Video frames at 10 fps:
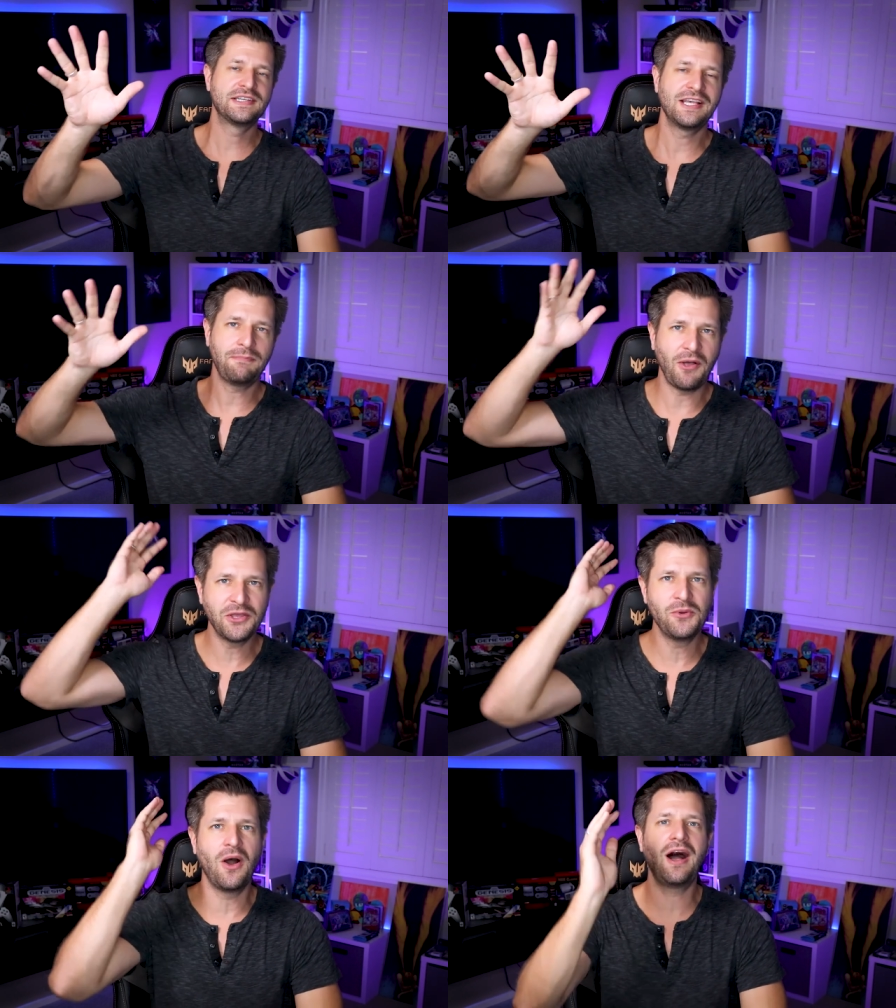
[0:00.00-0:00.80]
What is up,
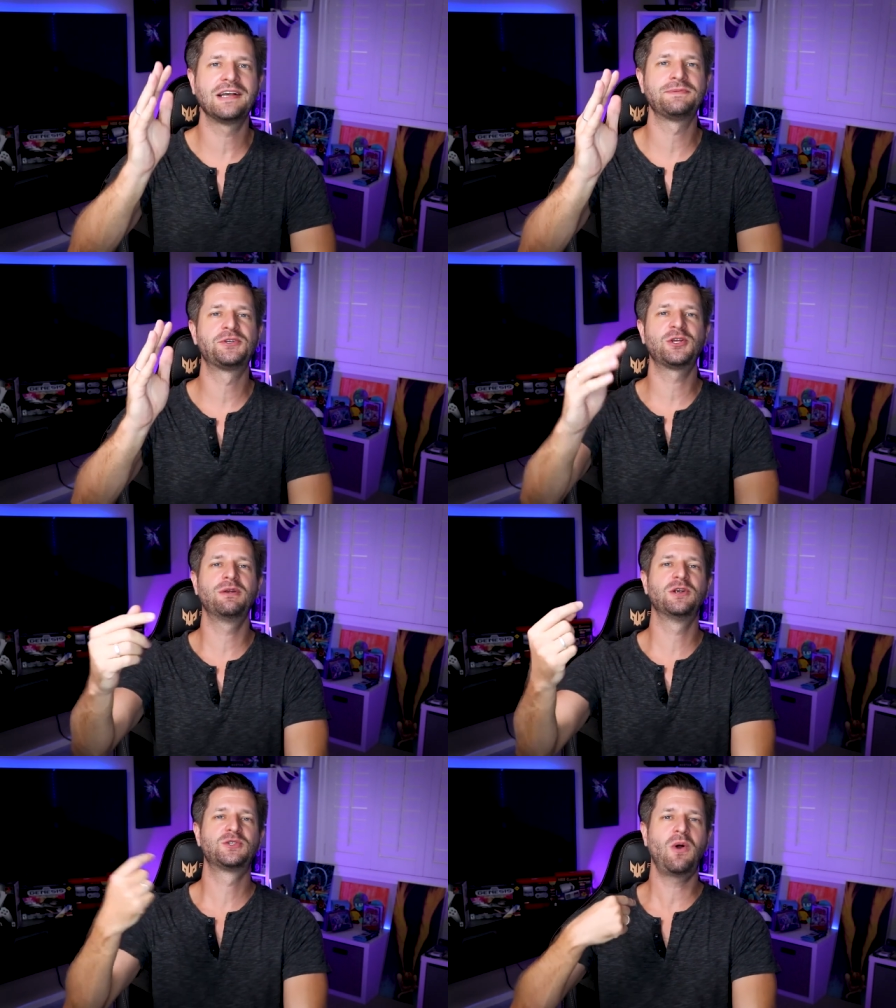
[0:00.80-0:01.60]
all you awesome
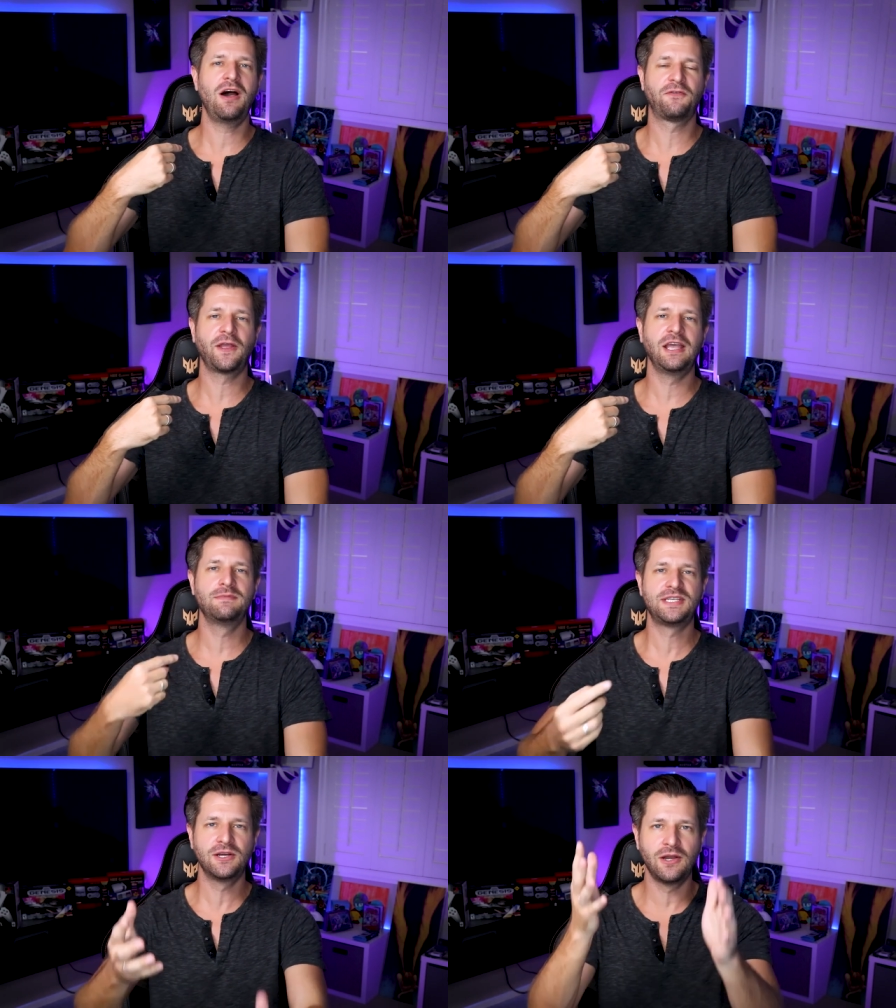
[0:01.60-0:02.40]
streamers? Wild for
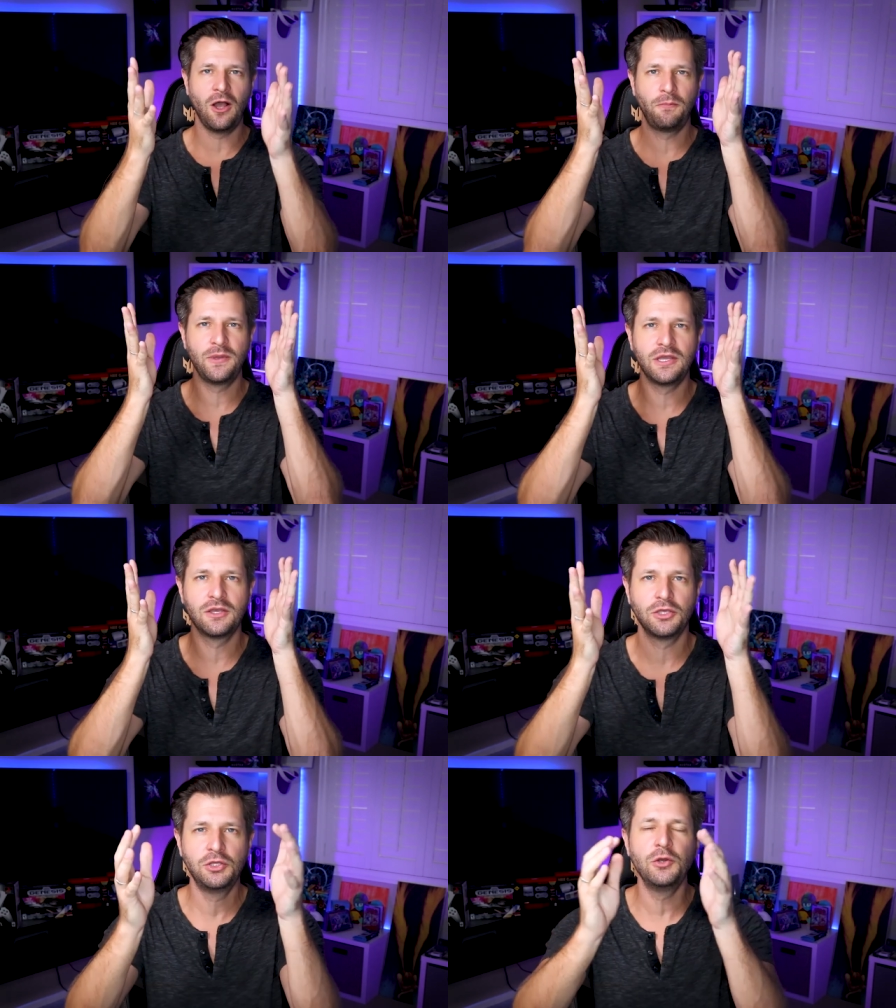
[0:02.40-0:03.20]
Games here,
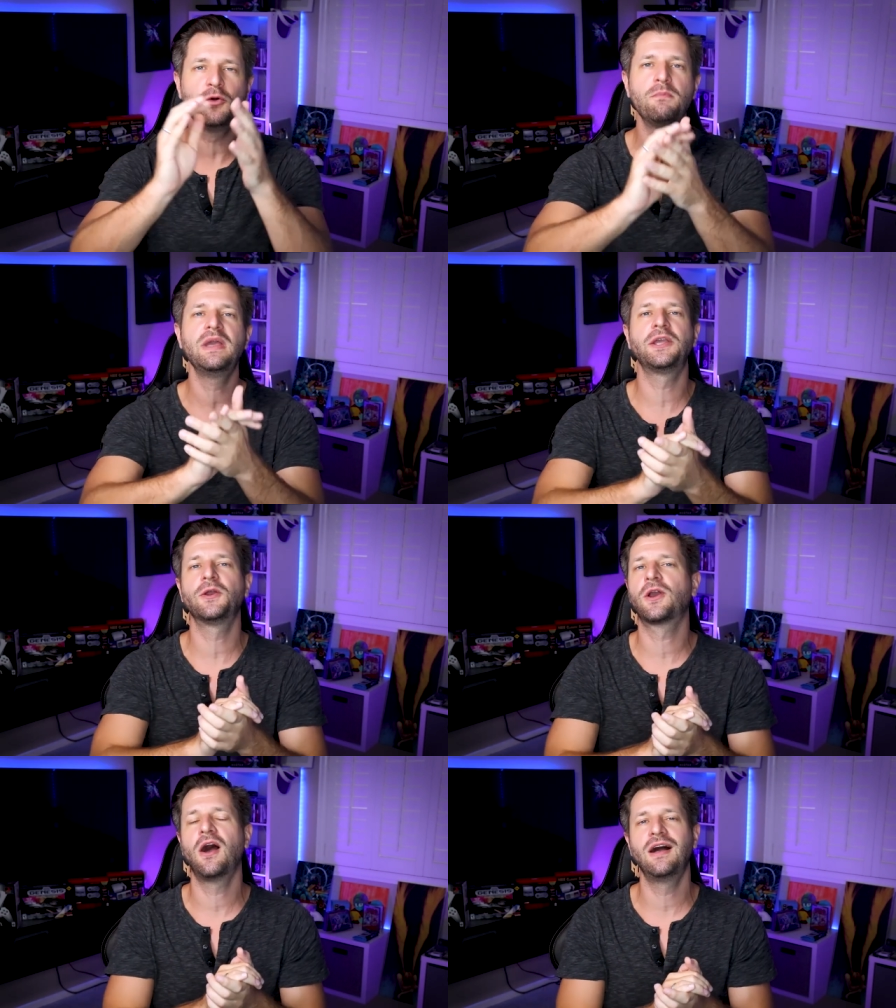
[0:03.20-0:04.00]
helping you make
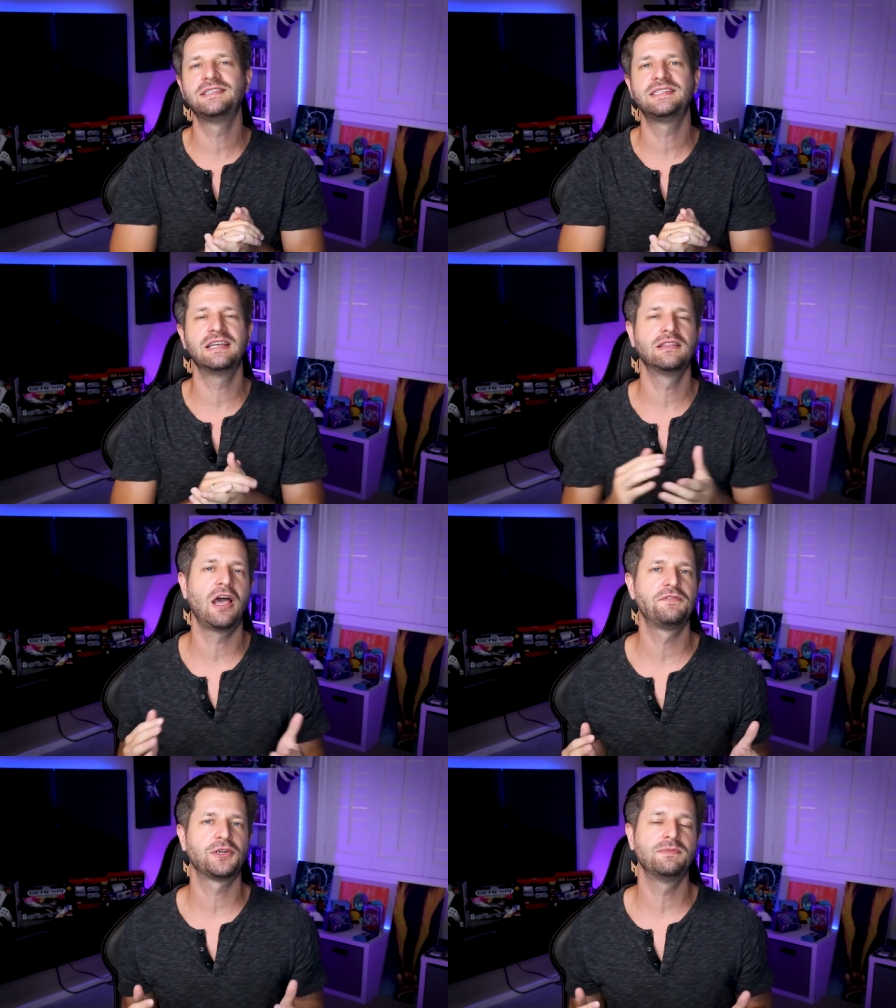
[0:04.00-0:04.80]
your content and
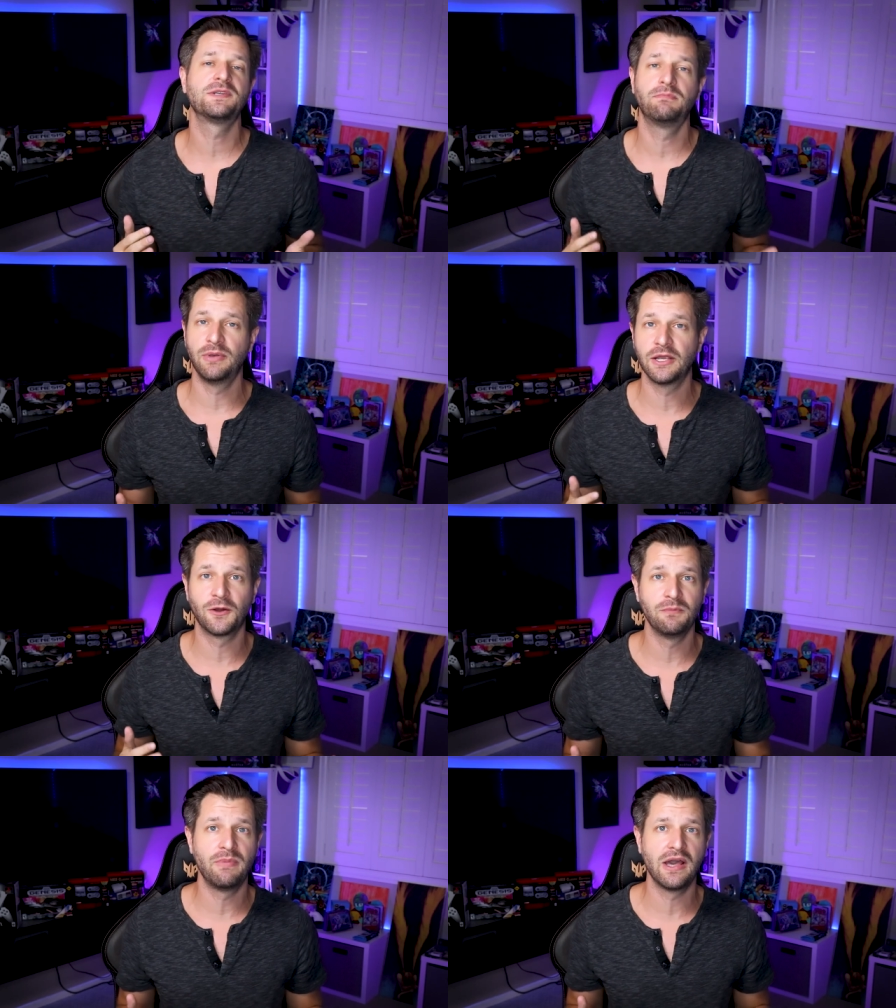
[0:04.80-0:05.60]
live streams
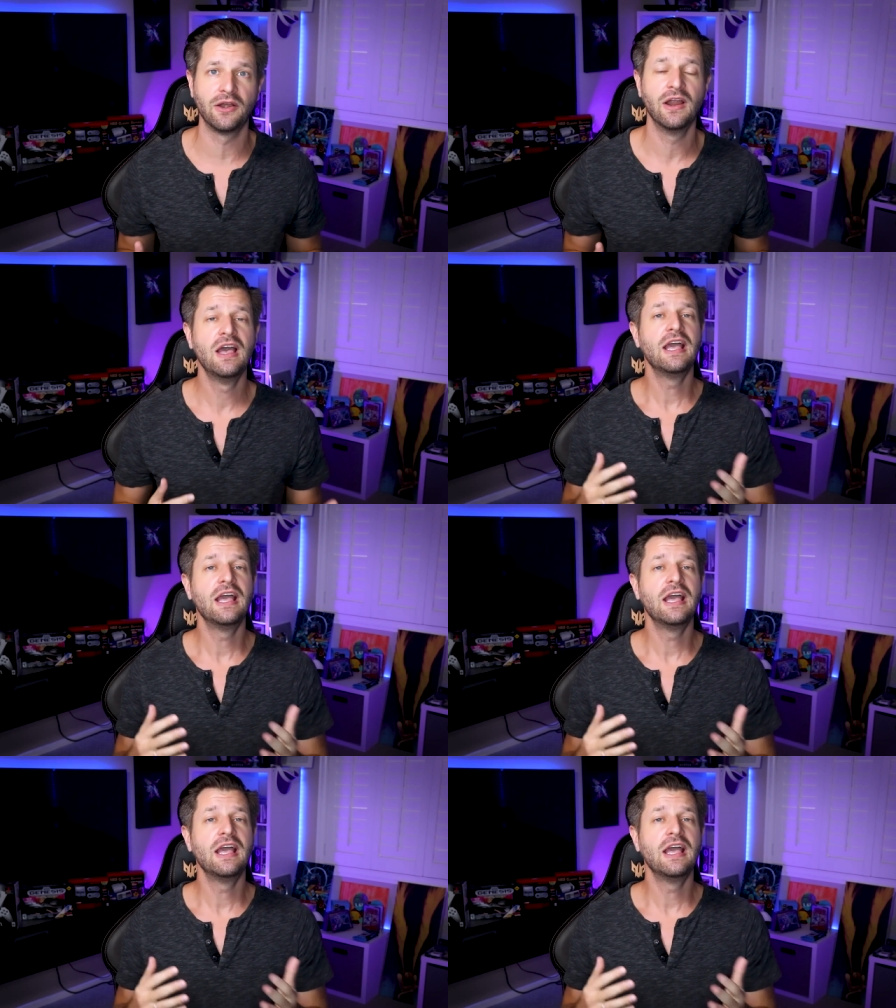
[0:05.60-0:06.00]
bigger and better.